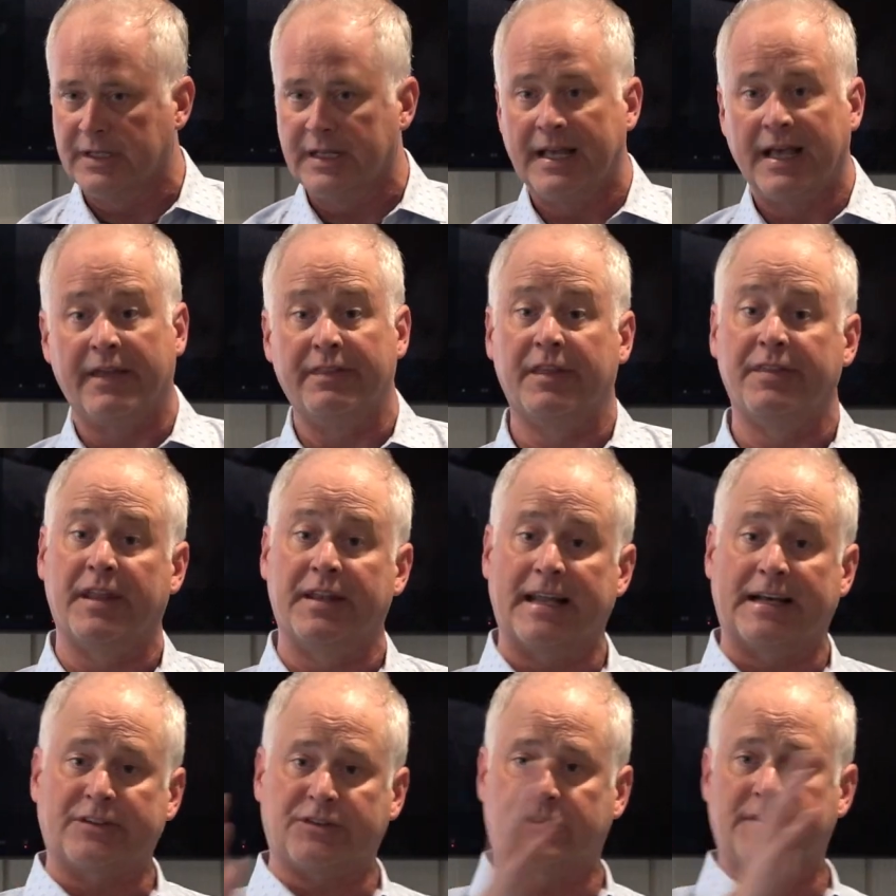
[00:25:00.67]
and then the
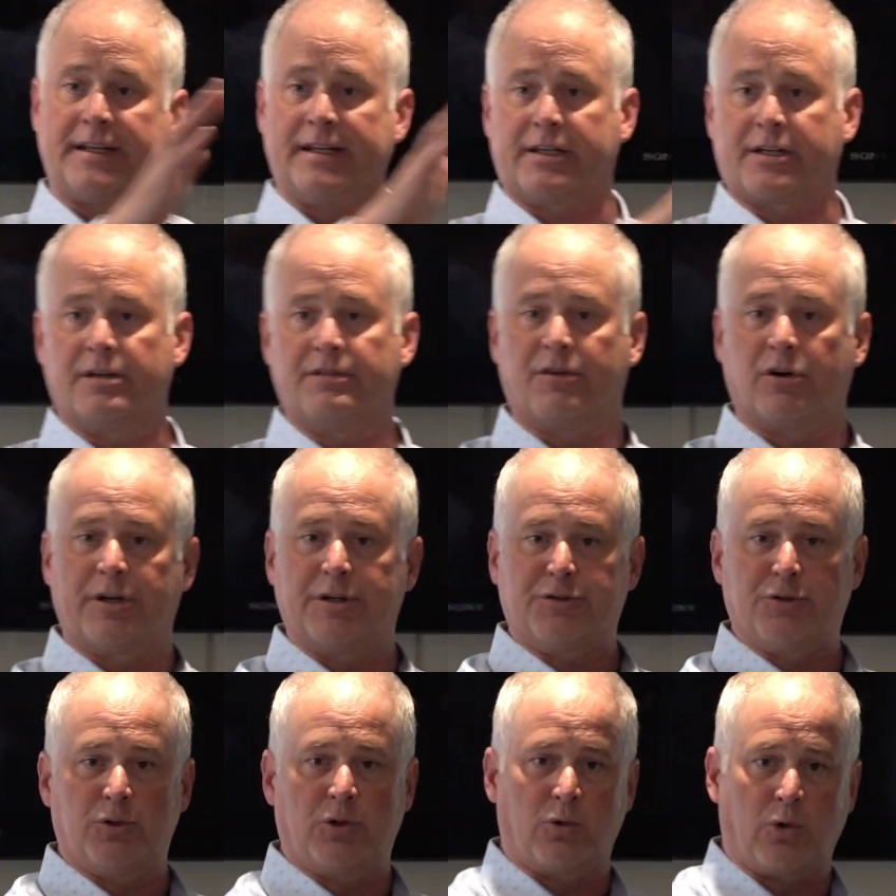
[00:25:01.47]
next day convert
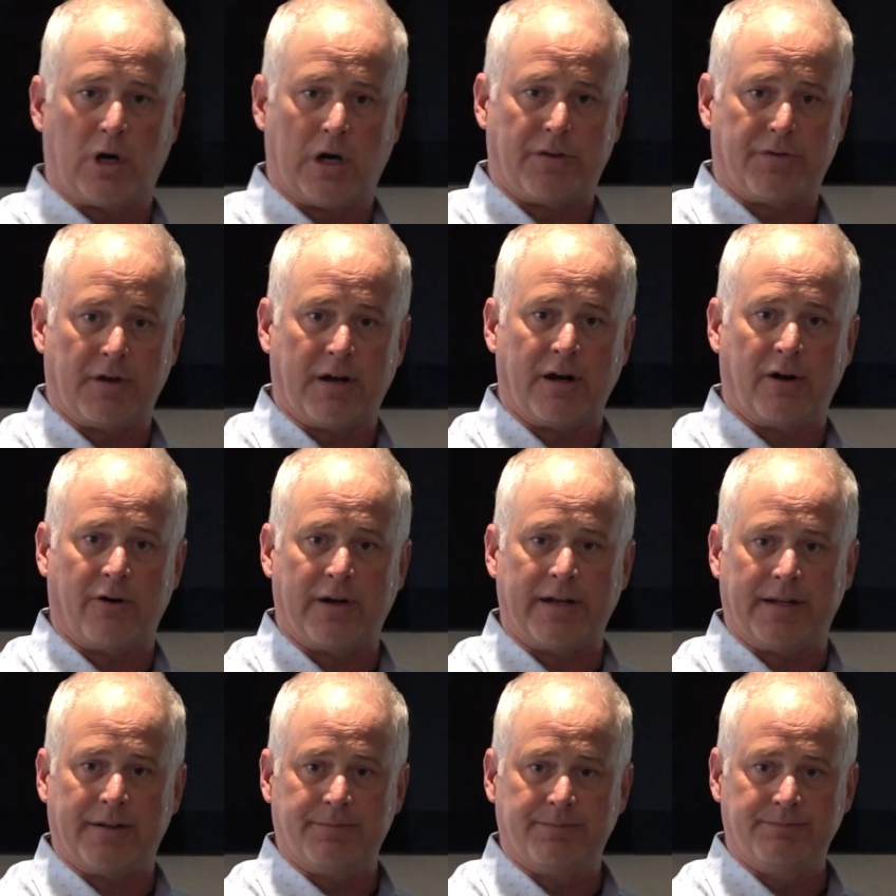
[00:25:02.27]
it to a Roth
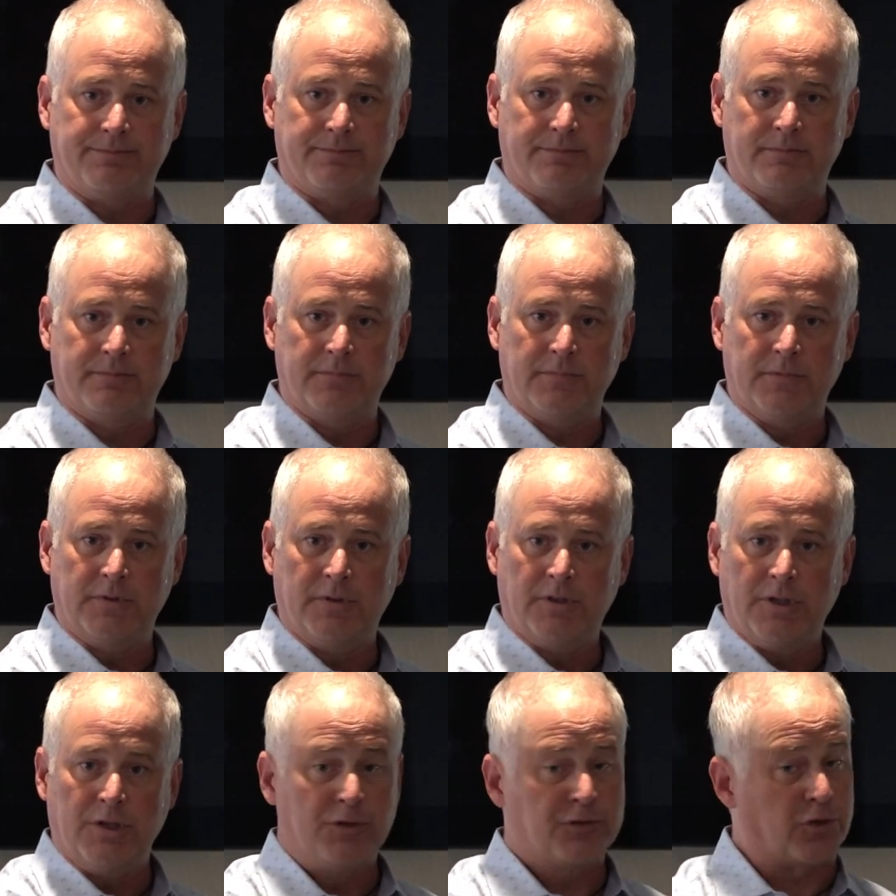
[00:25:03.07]
IRA.
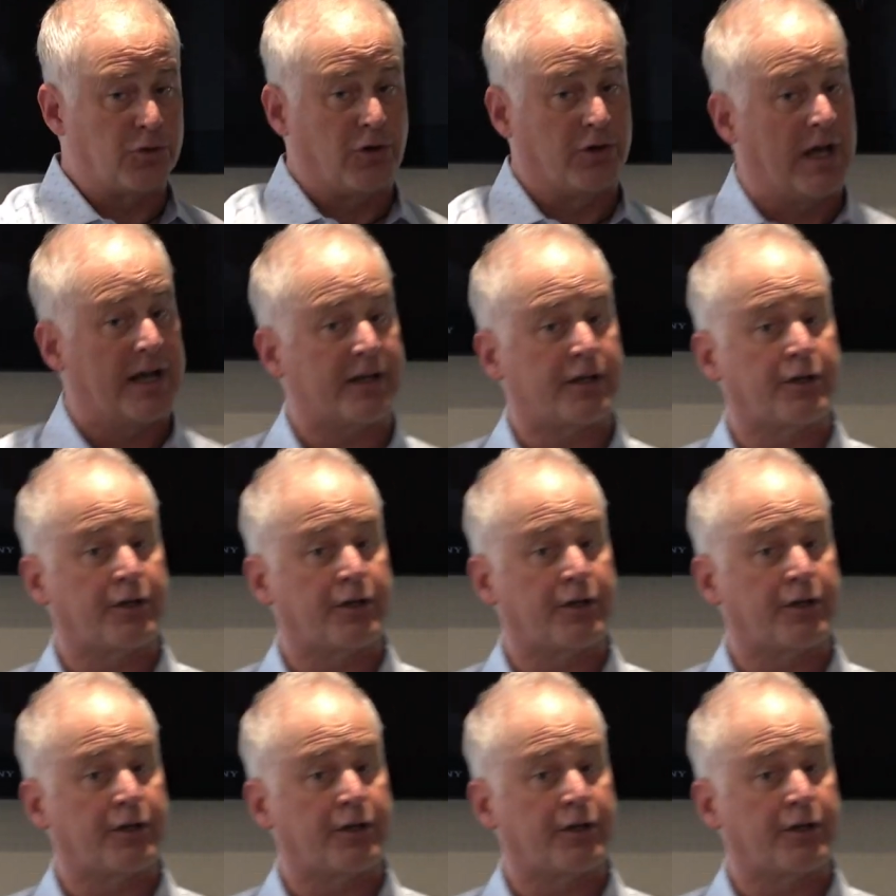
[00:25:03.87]
So they're not